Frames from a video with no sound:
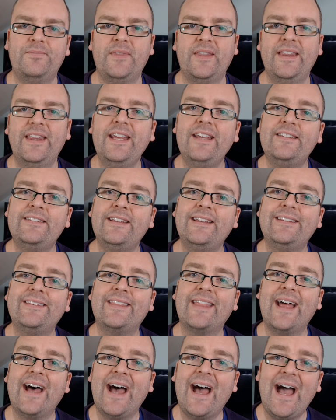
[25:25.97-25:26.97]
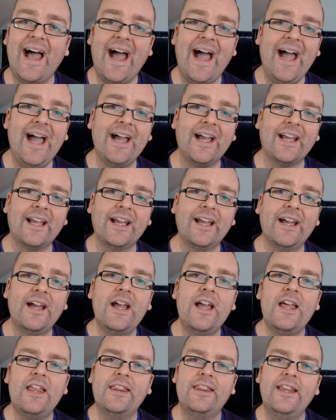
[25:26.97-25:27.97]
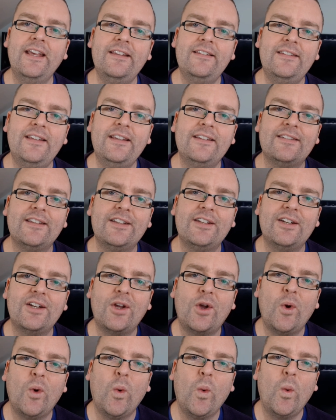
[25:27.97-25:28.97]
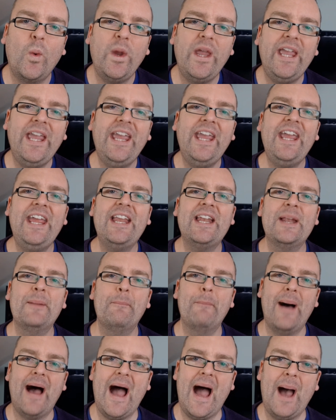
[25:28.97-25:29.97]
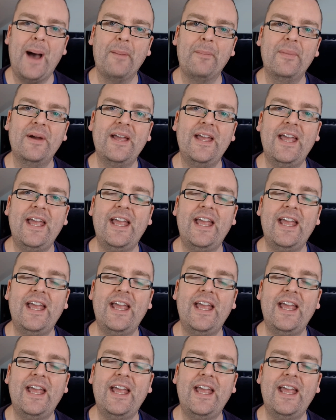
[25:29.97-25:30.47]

This is the hag. This isn't Queen Mab.